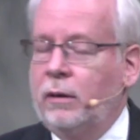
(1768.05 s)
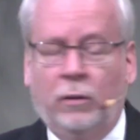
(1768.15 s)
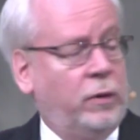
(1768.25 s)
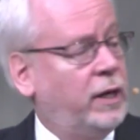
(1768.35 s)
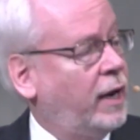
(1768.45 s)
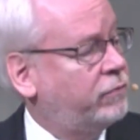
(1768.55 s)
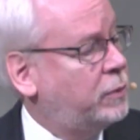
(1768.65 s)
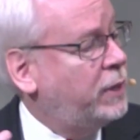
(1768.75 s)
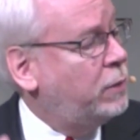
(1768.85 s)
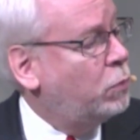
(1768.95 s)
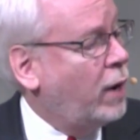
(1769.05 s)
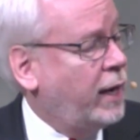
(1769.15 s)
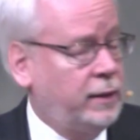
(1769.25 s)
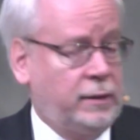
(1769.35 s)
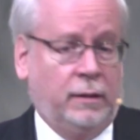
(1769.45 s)
We have to be
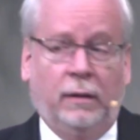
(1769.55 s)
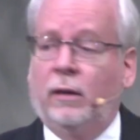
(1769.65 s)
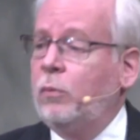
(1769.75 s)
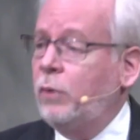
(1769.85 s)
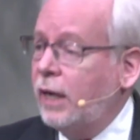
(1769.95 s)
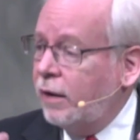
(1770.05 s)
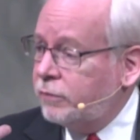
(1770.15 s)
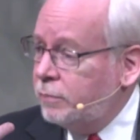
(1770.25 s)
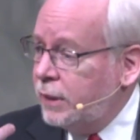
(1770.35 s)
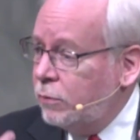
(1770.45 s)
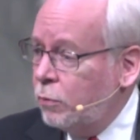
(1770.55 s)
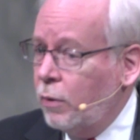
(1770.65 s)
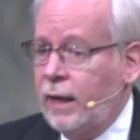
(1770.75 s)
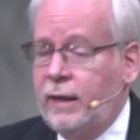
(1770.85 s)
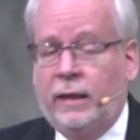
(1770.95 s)
right. We have to be
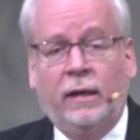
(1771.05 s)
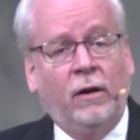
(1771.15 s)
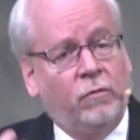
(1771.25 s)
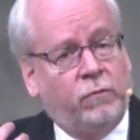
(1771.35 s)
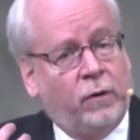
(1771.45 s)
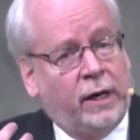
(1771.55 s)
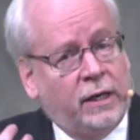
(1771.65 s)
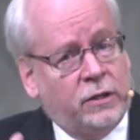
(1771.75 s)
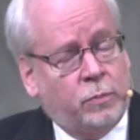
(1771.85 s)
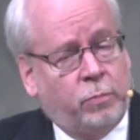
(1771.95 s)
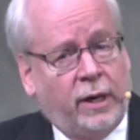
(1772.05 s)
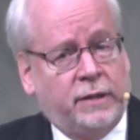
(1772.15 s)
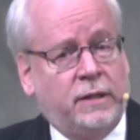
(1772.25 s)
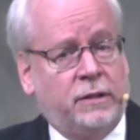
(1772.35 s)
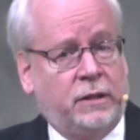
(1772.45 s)
ready for his
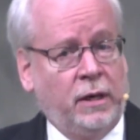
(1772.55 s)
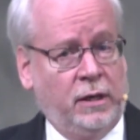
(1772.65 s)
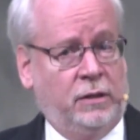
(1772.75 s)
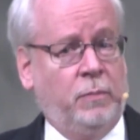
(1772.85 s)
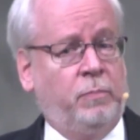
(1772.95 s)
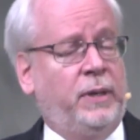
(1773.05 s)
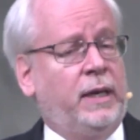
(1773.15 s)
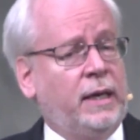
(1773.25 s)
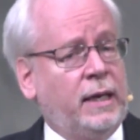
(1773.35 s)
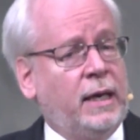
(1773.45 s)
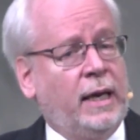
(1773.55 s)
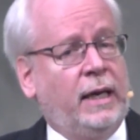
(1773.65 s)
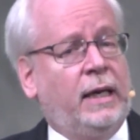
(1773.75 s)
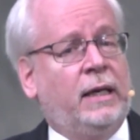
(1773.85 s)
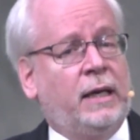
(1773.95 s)
presence to be
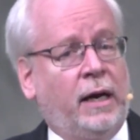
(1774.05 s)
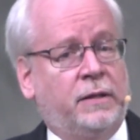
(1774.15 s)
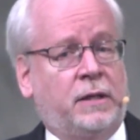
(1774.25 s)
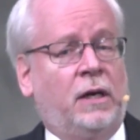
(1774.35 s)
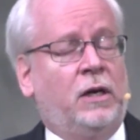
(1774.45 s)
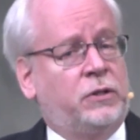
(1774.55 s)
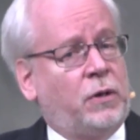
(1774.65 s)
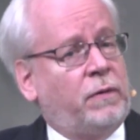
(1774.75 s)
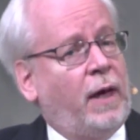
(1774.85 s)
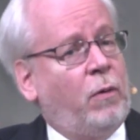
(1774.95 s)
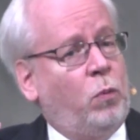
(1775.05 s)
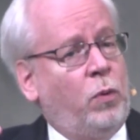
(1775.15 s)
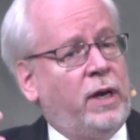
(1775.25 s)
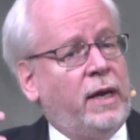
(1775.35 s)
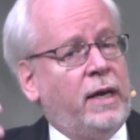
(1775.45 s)
in us so that
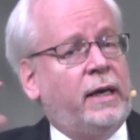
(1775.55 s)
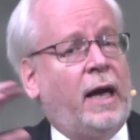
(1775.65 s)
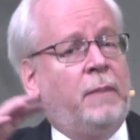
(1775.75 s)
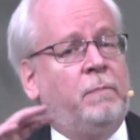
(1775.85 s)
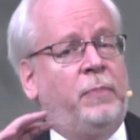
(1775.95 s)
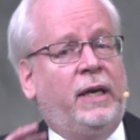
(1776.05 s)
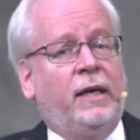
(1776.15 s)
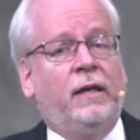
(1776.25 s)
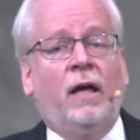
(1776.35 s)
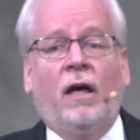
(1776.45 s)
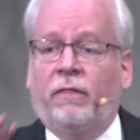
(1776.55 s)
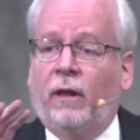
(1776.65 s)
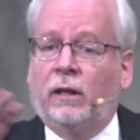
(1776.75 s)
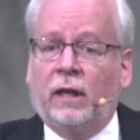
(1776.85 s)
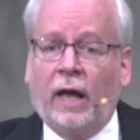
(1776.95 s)
we can be the
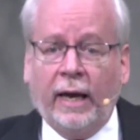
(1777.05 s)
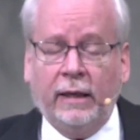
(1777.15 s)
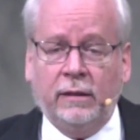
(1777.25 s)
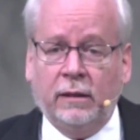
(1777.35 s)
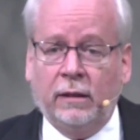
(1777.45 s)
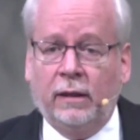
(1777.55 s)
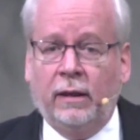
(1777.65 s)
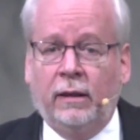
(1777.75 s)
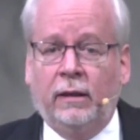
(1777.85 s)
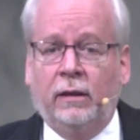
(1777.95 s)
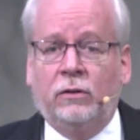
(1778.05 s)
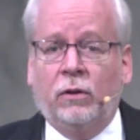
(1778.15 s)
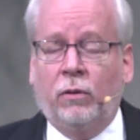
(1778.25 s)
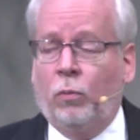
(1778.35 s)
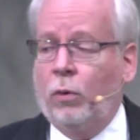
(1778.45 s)
light to
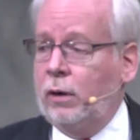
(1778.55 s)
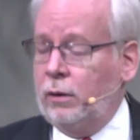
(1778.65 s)
the world.